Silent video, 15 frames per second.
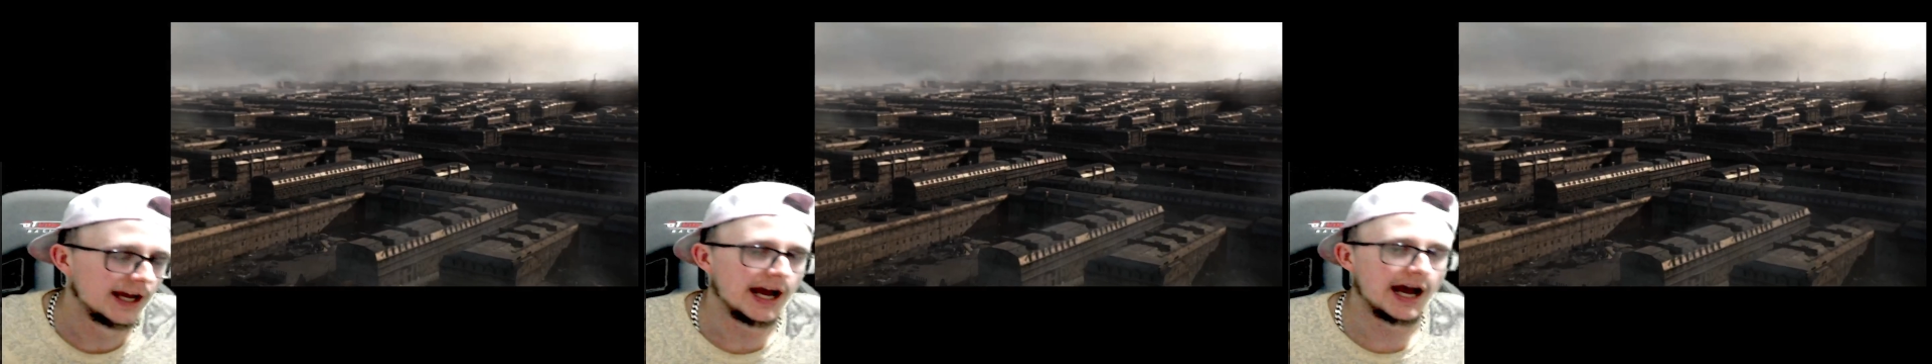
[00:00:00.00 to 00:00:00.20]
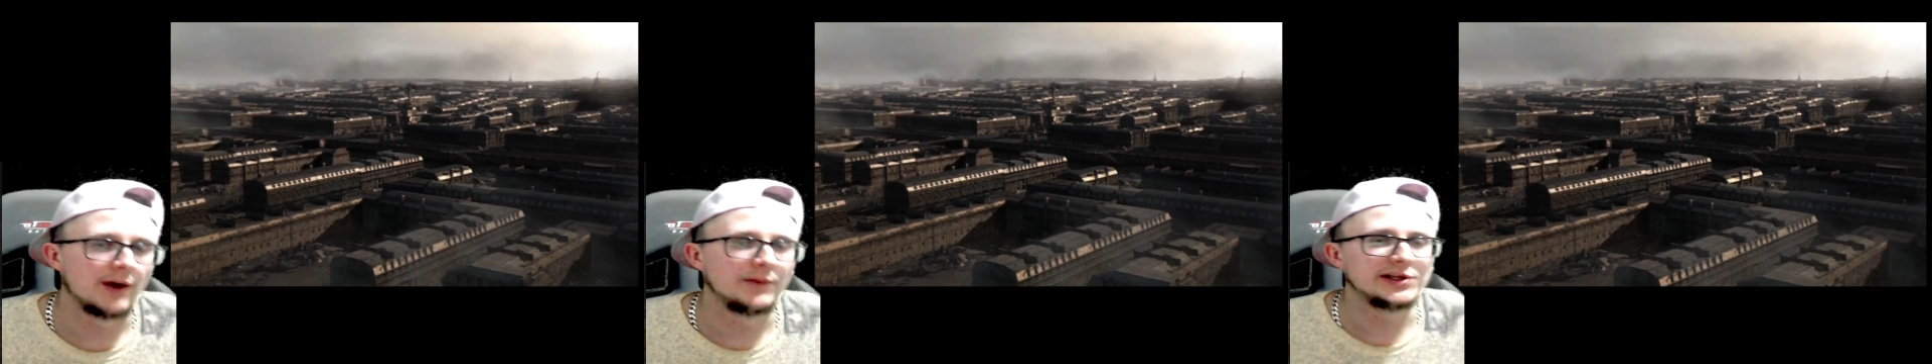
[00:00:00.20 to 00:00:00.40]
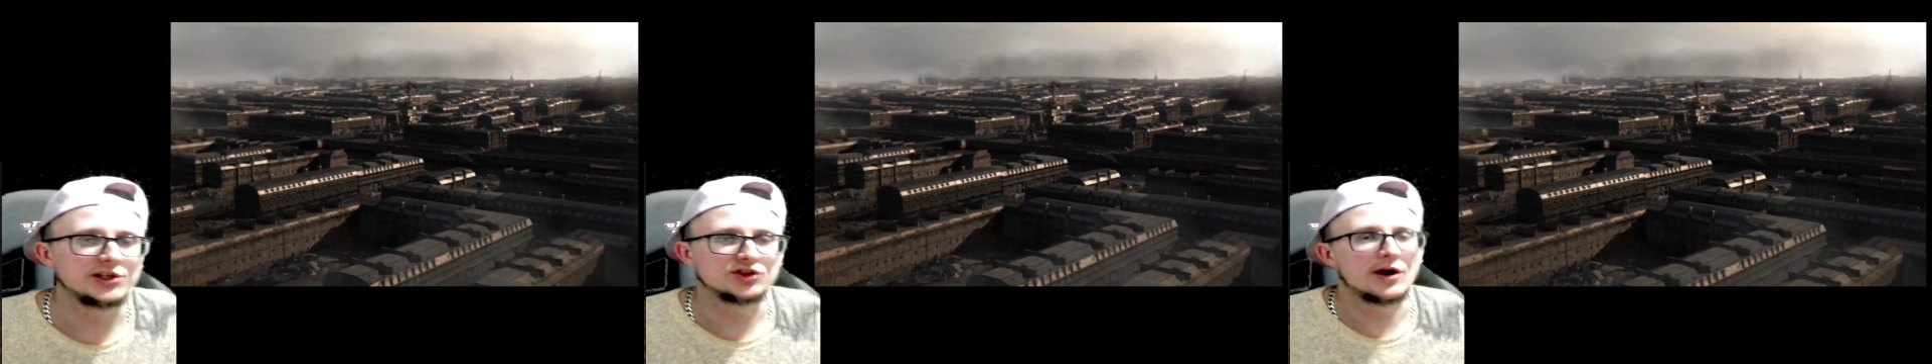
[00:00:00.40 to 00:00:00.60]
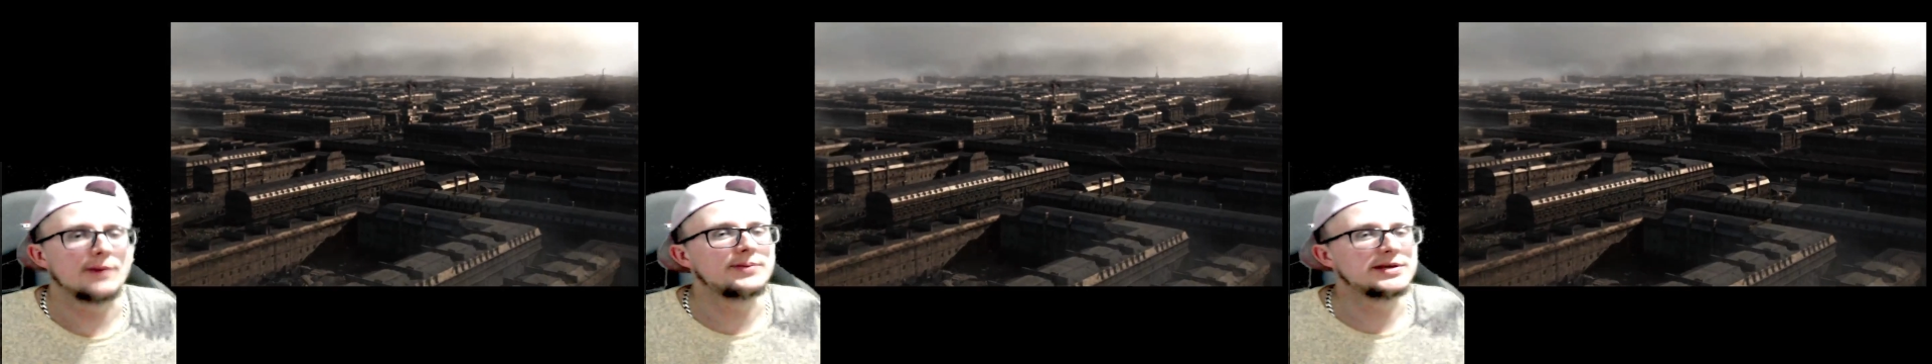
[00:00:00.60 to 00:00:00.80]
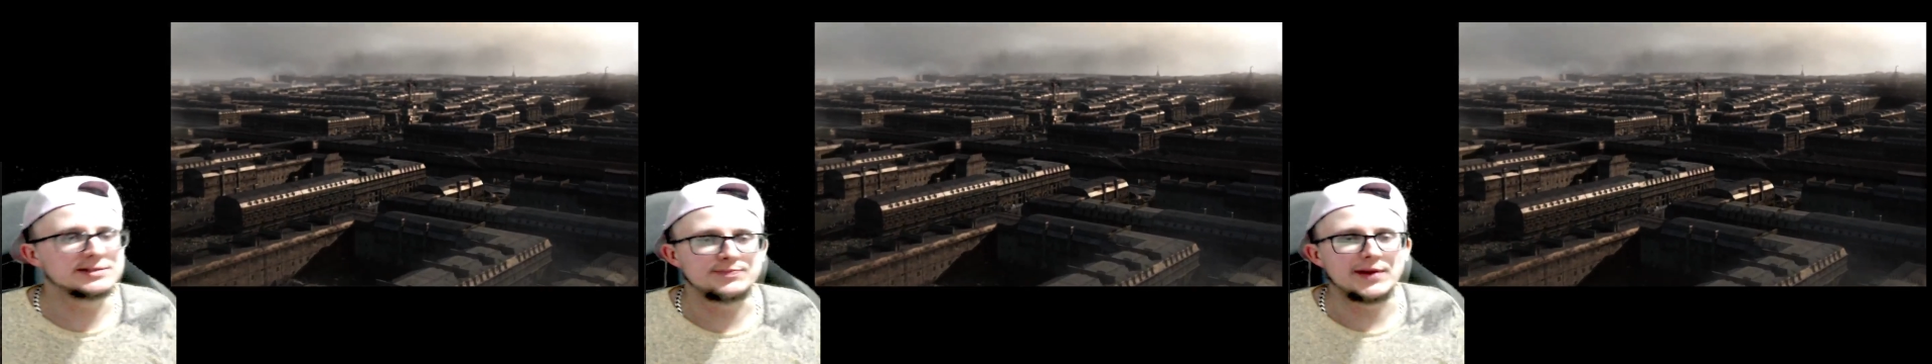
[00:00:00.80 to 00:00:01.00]
and we drop
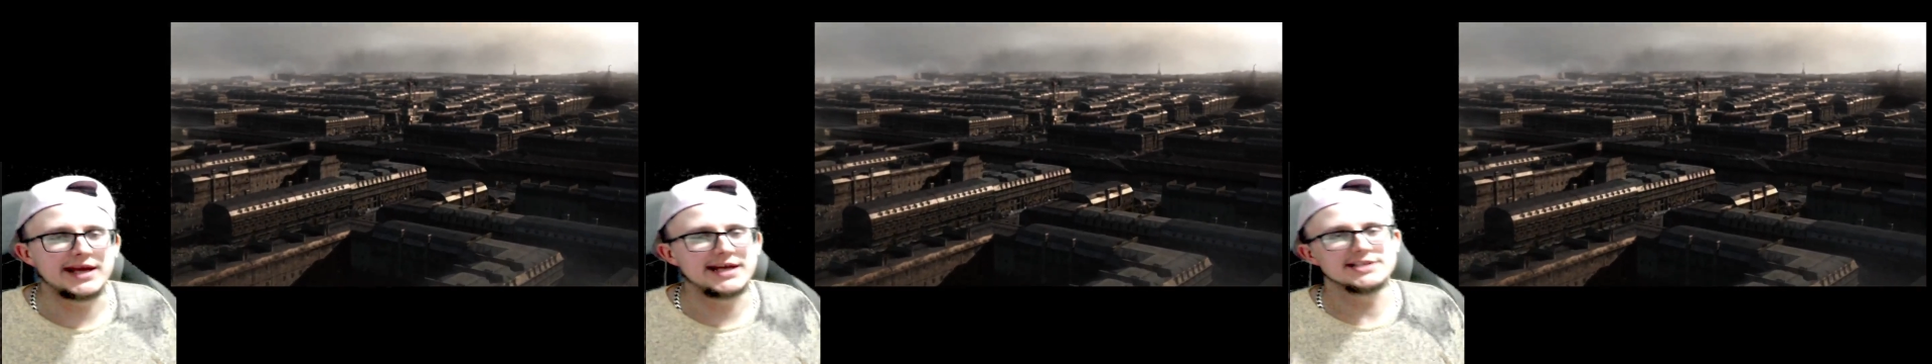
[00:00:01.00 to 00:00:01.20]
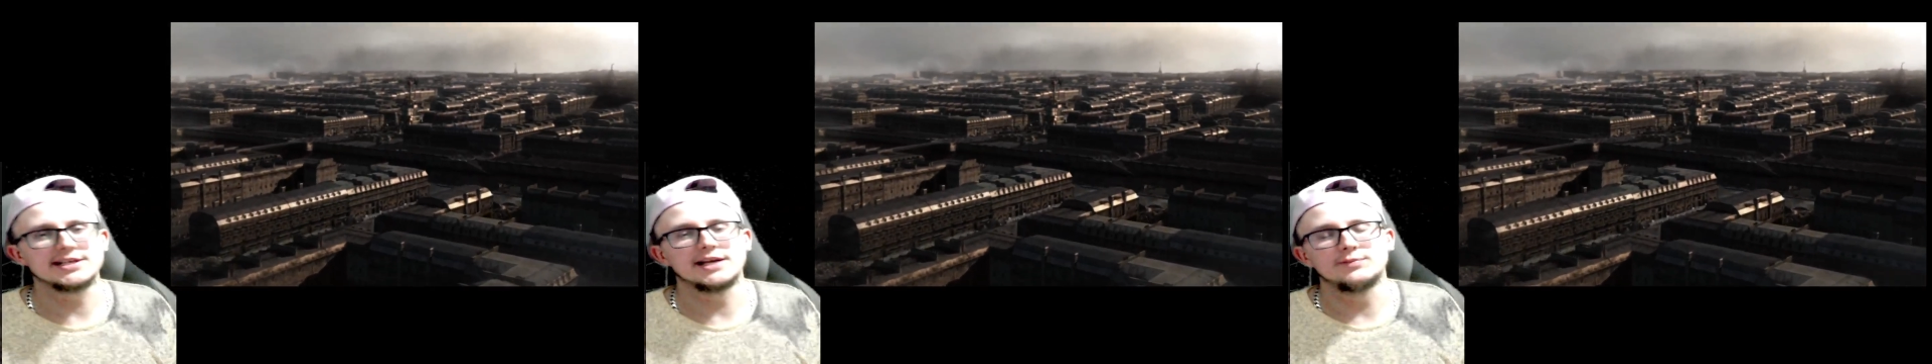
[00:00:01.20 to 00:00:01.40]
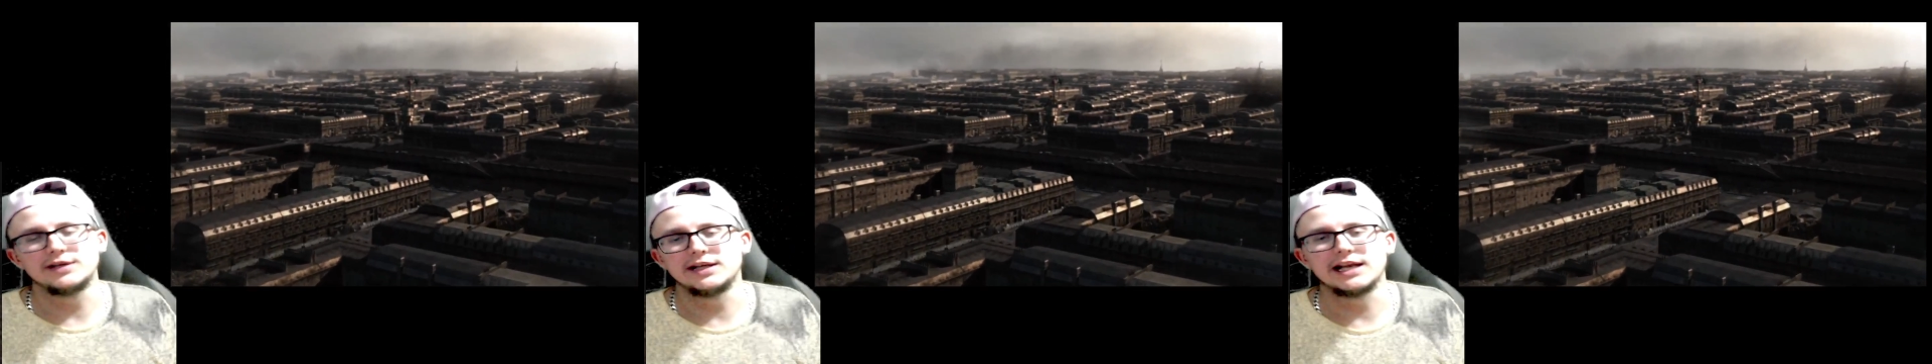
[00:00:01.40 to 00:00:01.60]
his base, and we're